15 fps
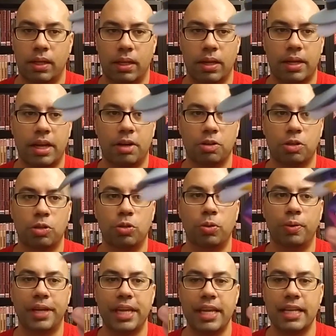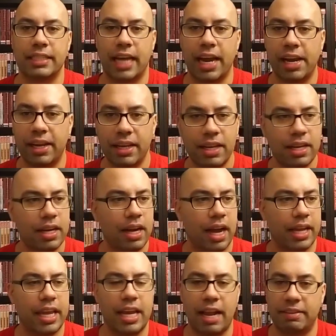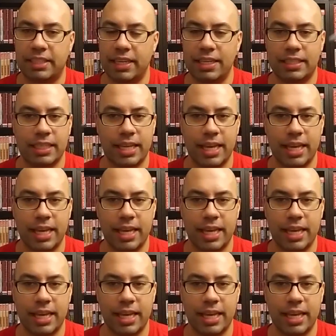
Look how cool he is. Again, I've said this